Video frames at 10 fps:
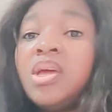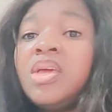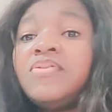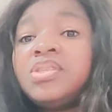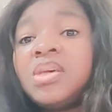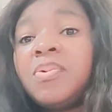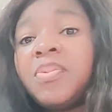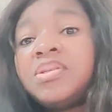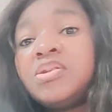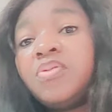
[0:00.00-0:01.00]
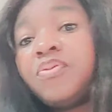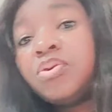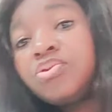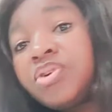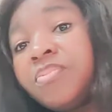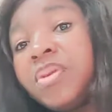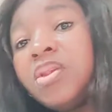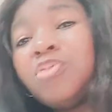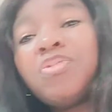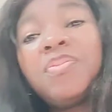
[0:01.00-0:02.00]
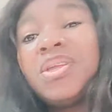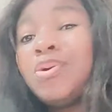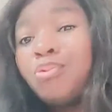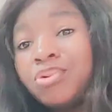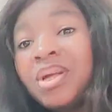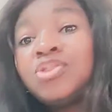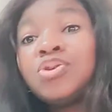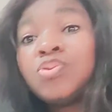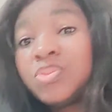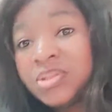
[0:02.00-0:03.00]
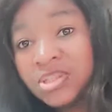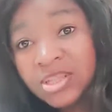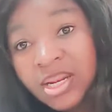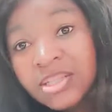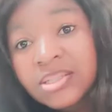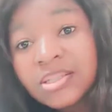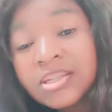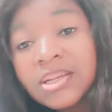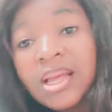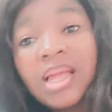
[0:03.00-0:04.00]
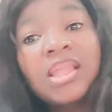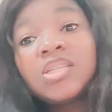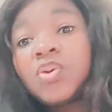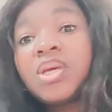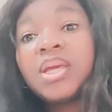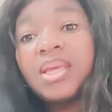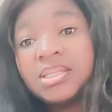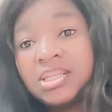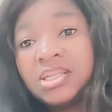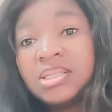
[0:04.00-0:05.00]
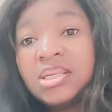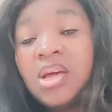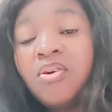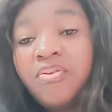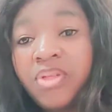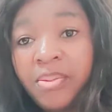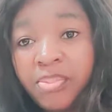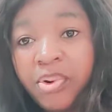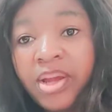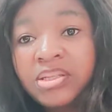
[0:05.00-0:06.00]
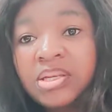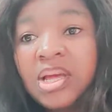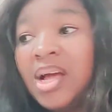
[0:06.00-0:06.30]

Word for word: If you see a property of one hundred million, maybe the owner just want to sell it, and that's why you're getting it for that price.